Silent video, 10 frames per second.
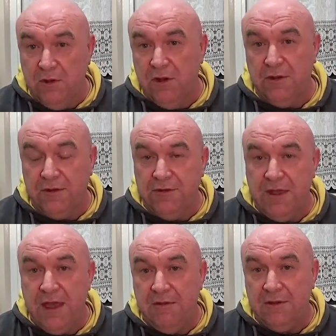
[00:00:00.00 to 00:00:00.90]
works
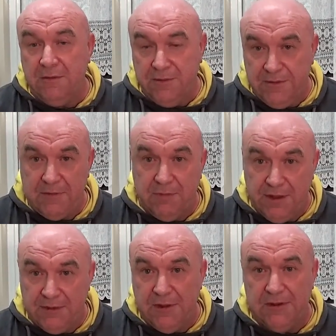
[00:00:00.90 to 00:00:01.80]
there at the same
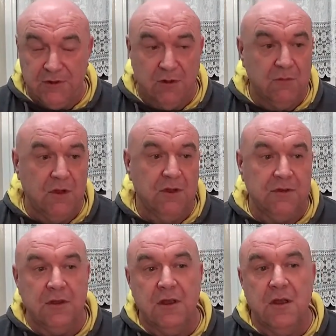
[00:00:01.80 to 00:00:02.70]
place where John
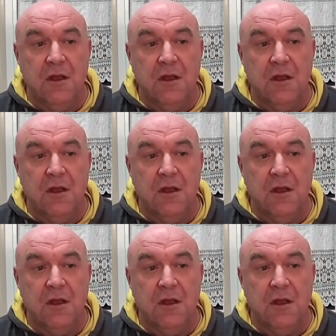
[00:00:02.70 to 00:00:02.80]
works.